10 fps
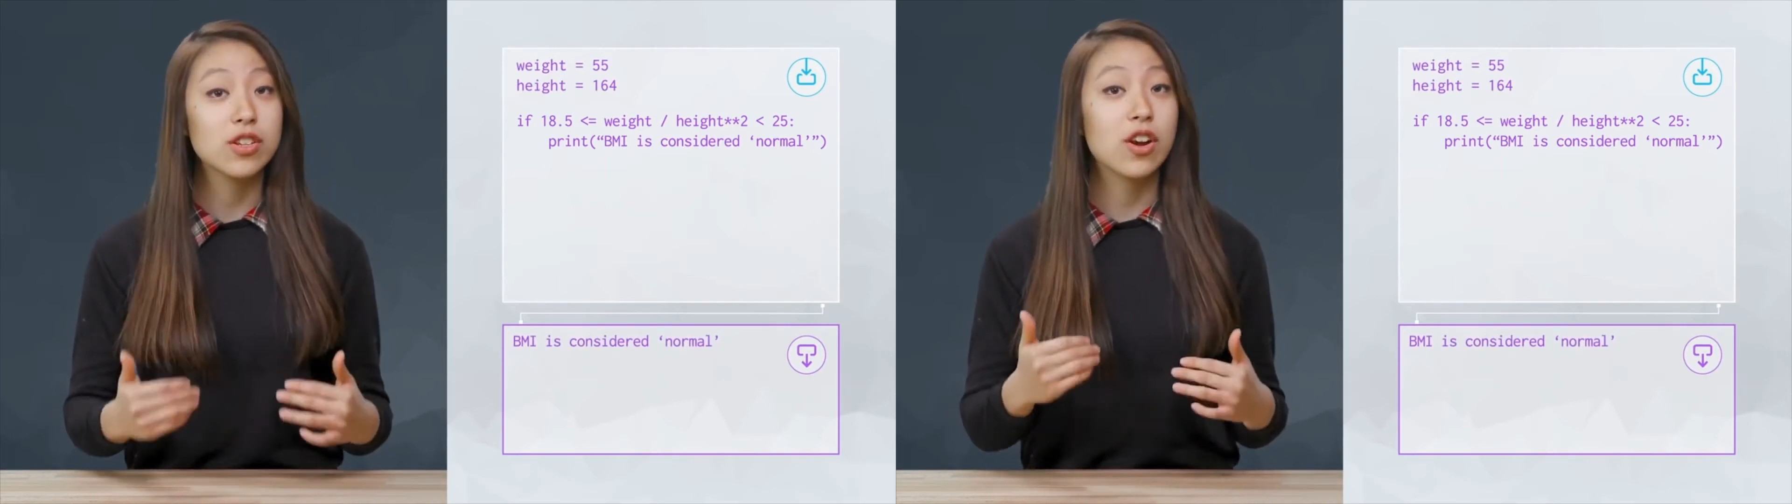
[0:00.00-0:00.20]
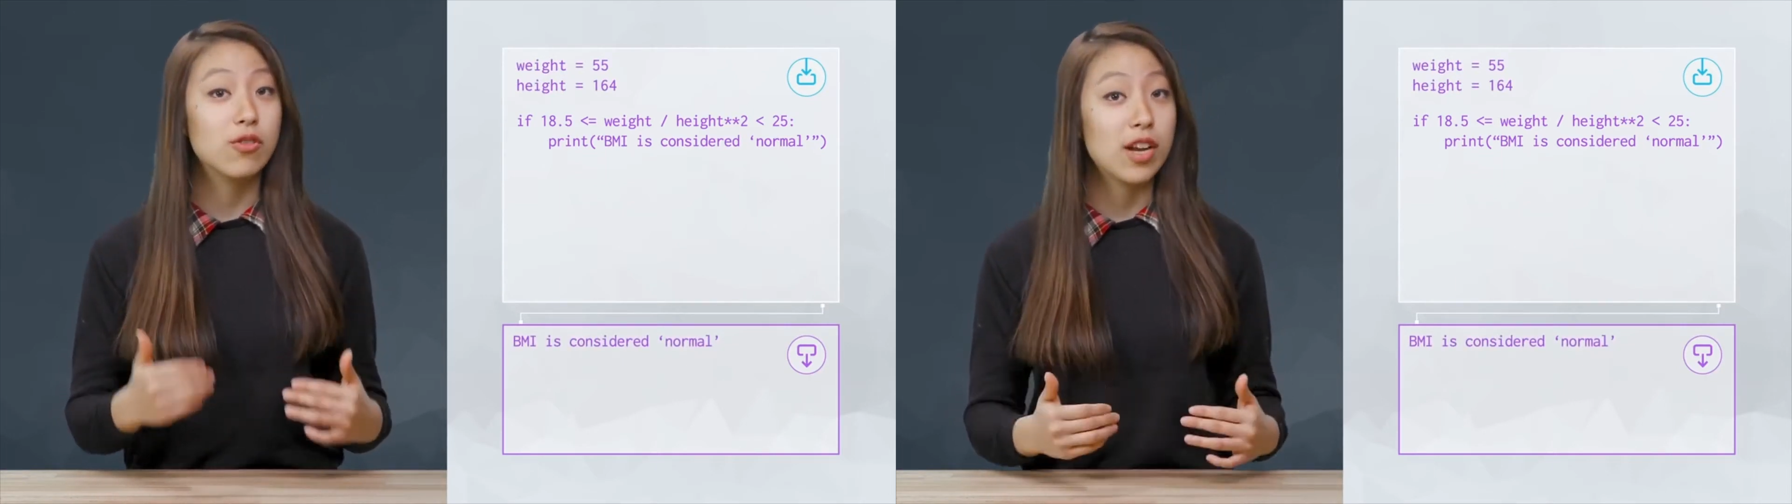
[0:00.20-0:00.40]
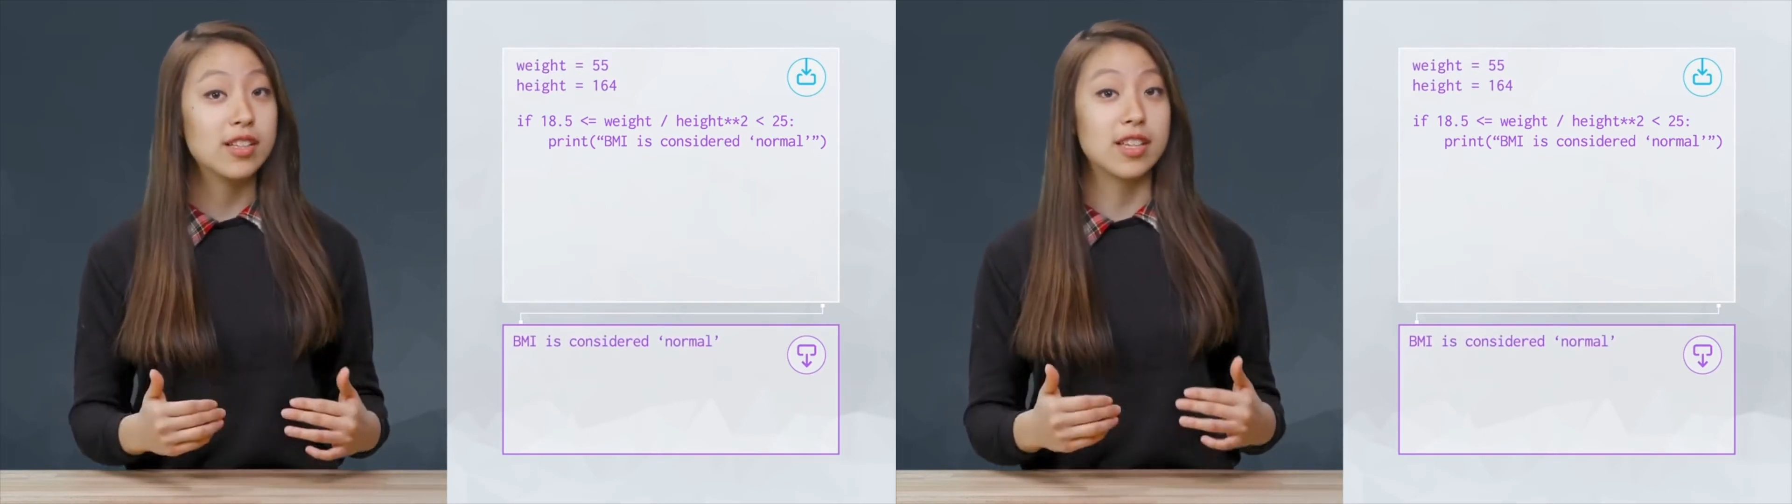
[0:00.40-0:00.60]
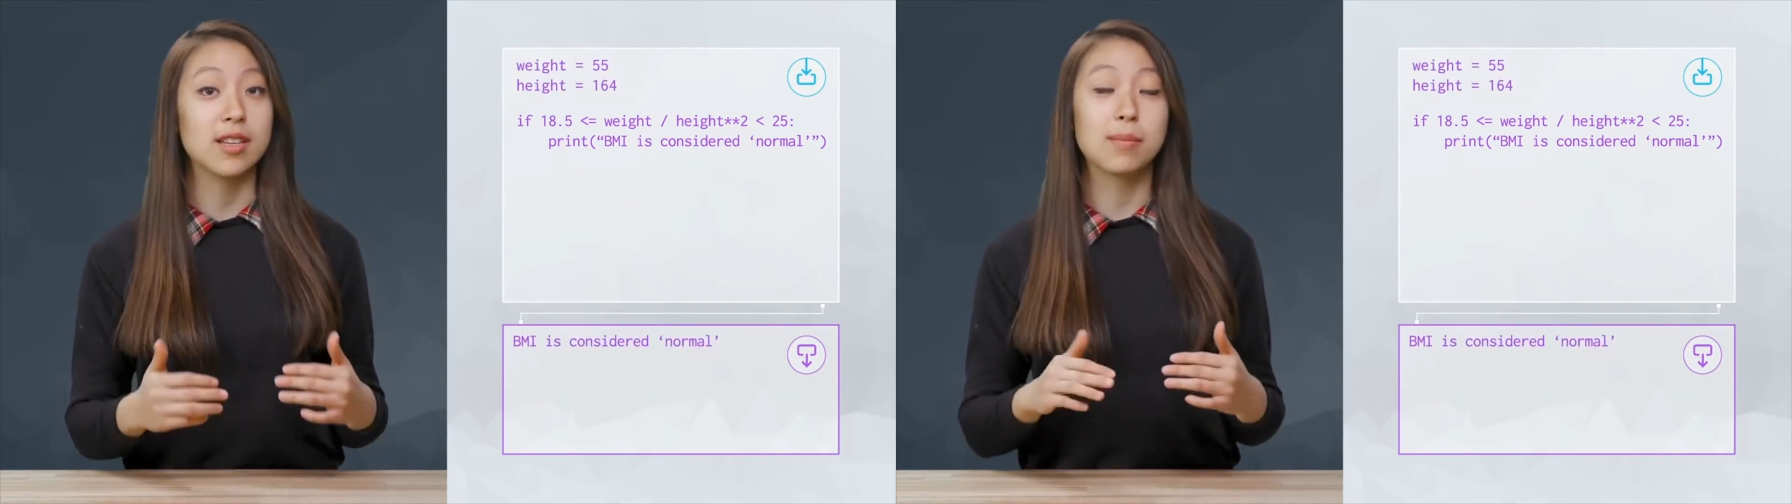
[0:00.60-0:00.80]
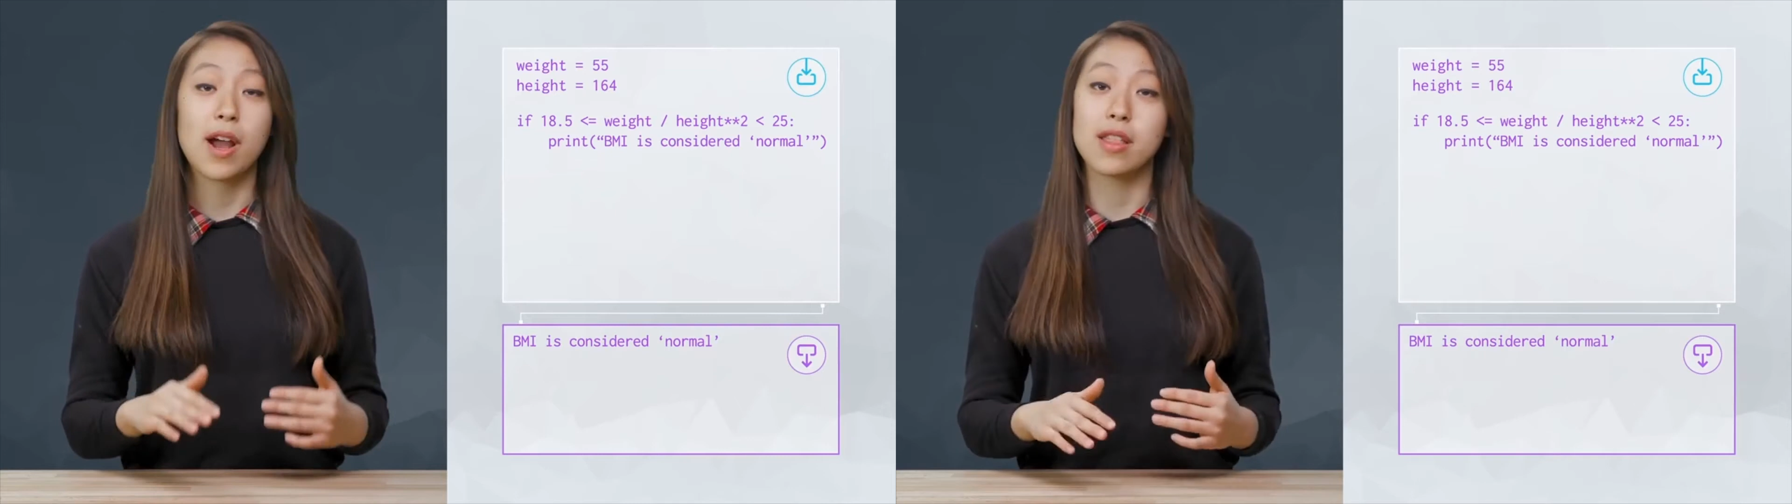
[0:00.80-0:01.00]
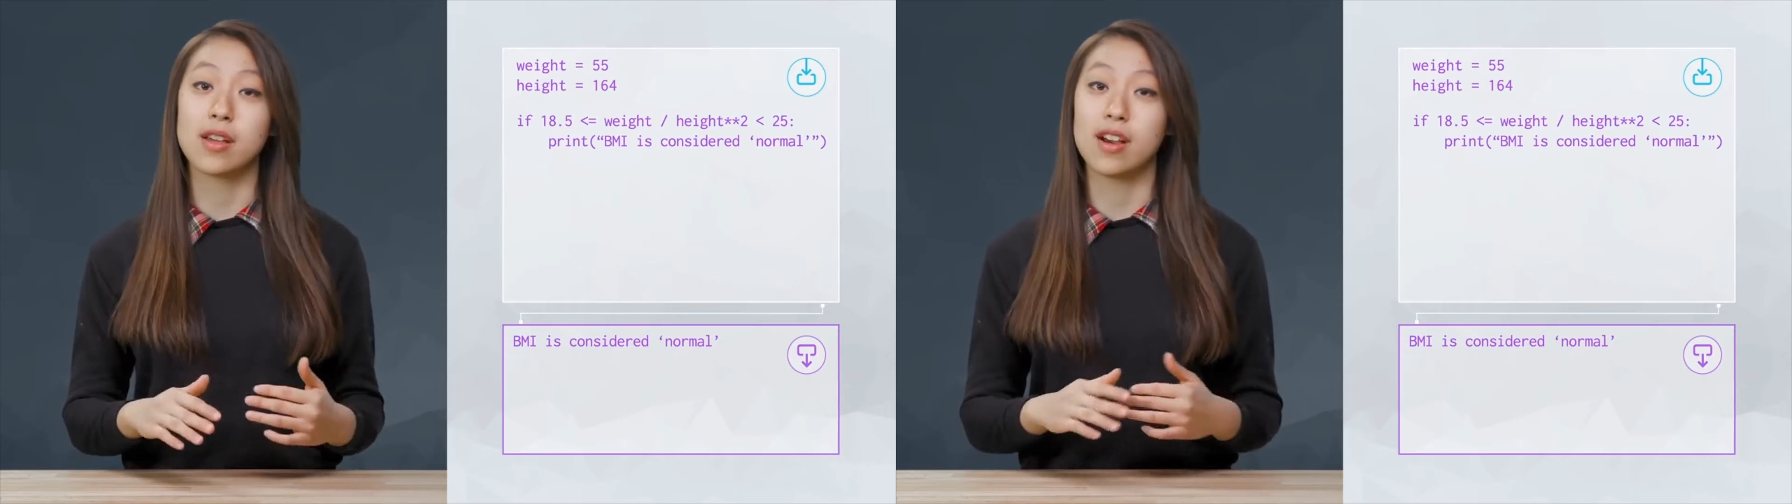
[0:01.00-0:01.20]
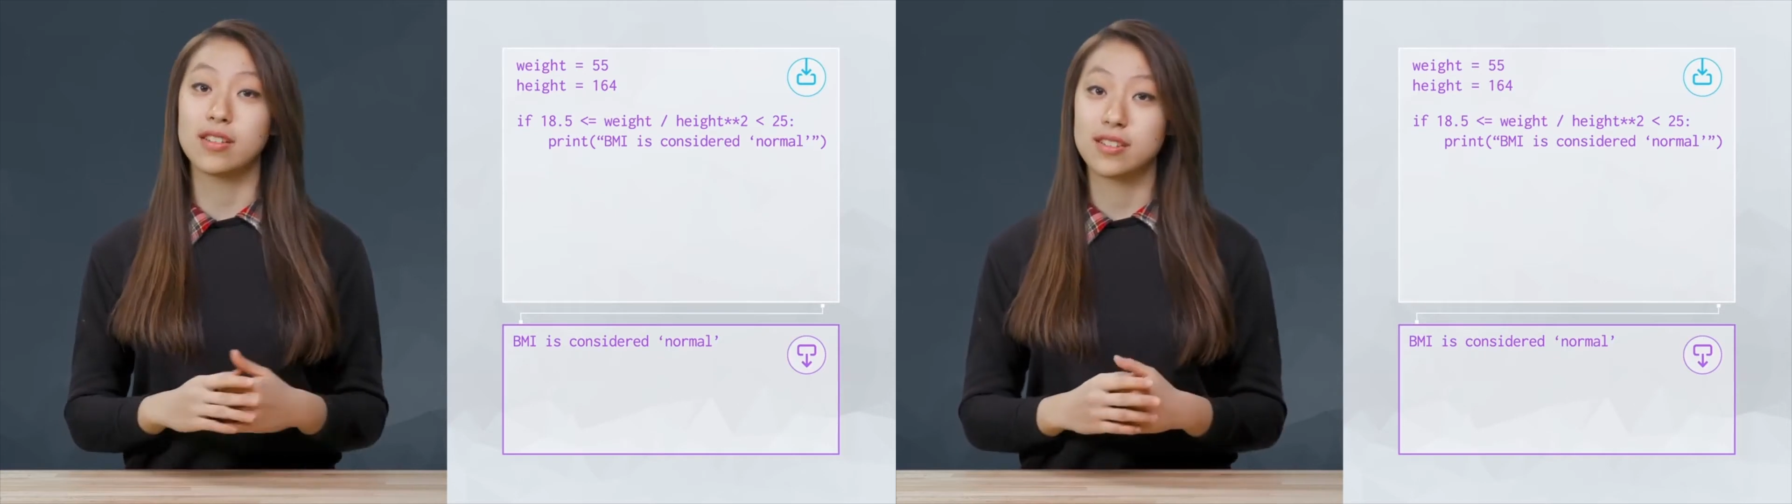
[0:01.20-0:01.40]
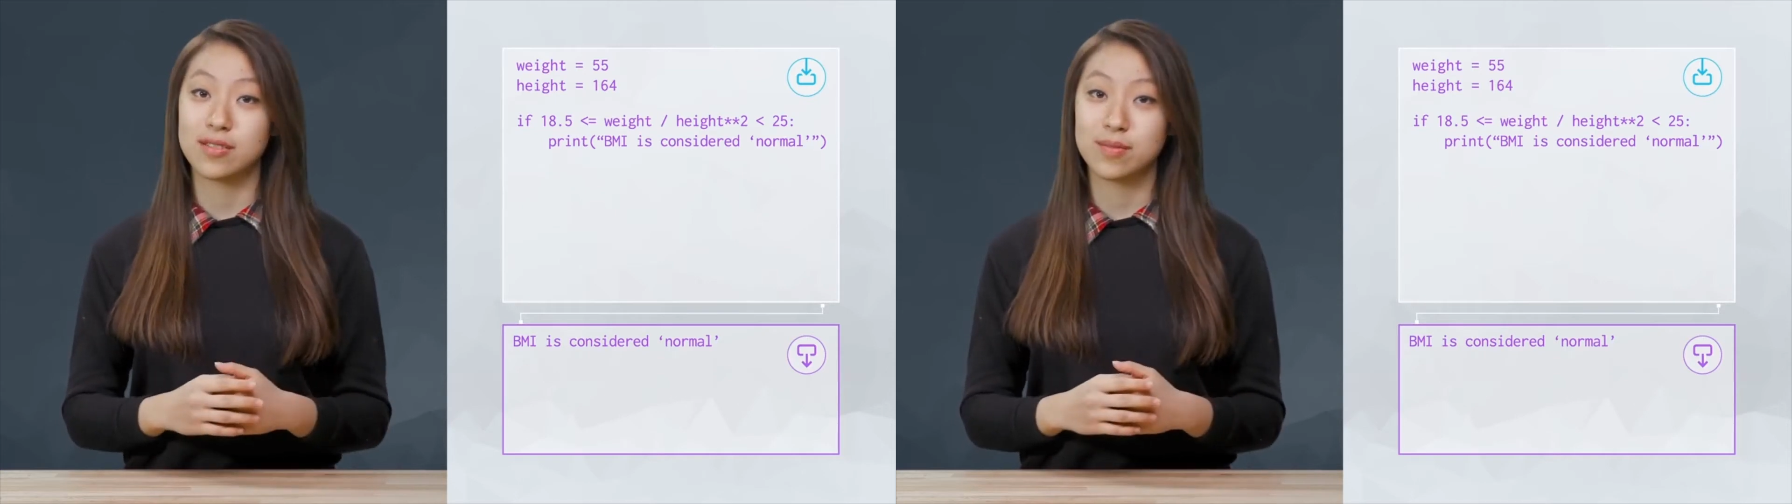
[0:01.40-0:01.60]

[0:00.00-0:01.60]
correctly in Python.